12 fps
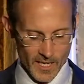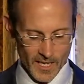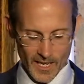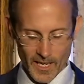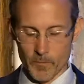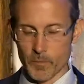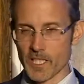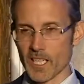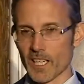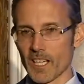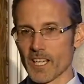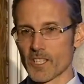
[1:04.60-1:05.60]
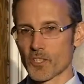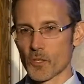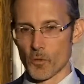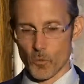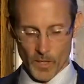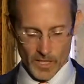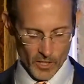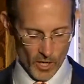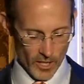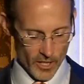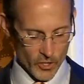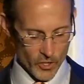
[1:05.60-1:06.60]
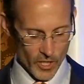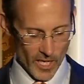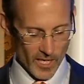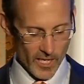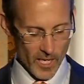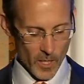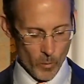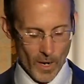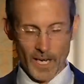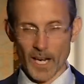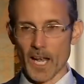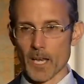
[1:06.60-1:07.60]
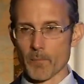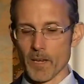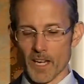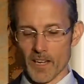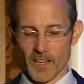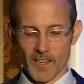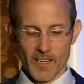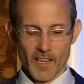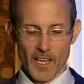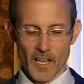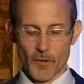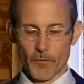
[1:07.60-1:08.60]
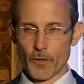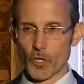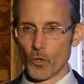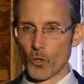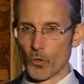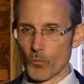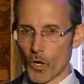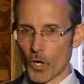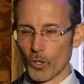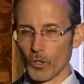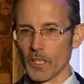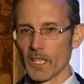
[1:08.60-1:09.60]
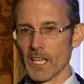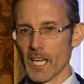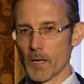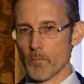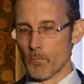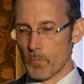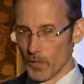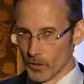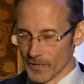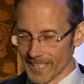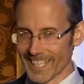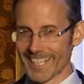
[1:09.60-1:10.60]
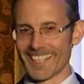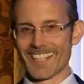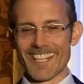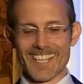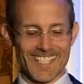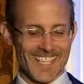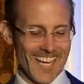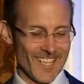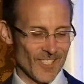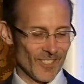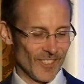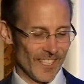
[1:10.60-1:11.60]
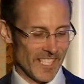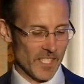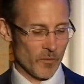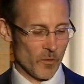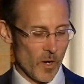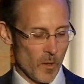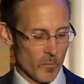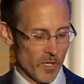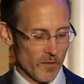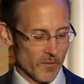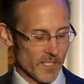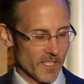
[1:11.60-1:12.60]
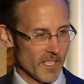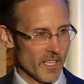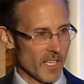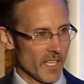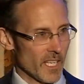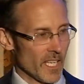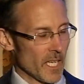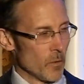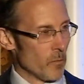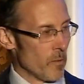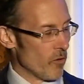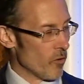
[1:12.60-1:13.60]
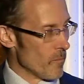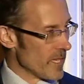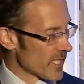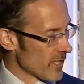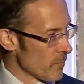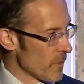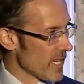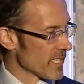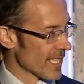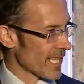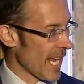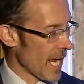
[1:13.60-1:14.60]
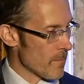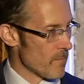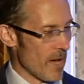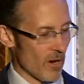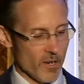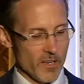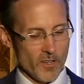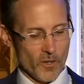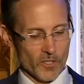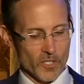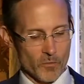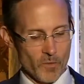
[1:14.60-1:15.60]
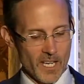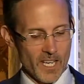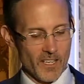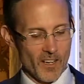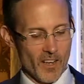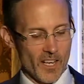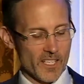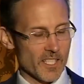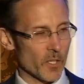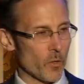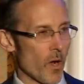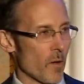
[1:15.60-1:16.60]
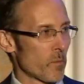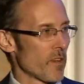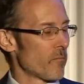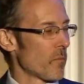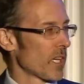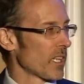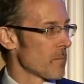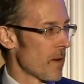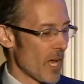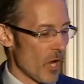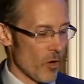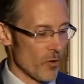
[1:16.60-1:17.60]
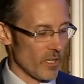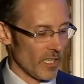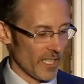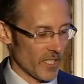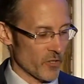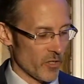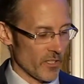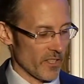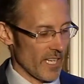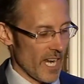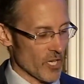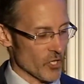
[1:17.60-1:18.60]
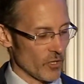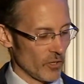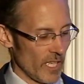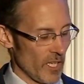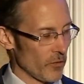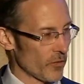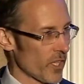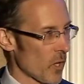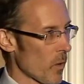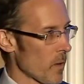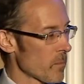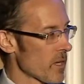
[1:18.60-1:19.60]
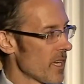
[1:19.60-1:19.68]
and particularly to acknowledge Wang Han Min for your role in building the international links of cooperatives. It would be remiss of me as a Canberran not to recognise the cooperative model in my own electorate, the National Health Co-op,